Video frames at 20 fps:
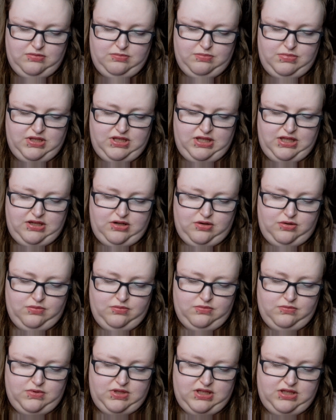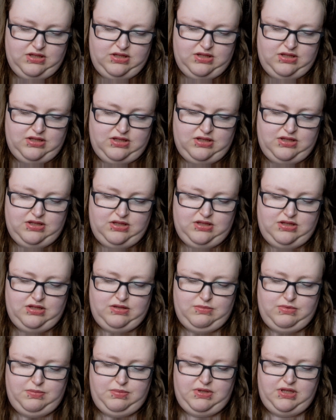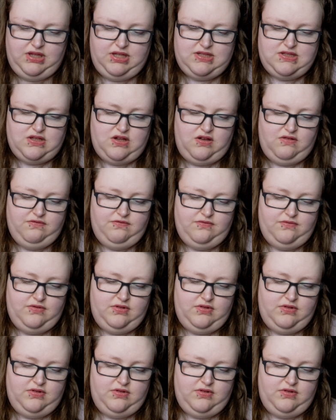But yeah, oh well, let me peel this off.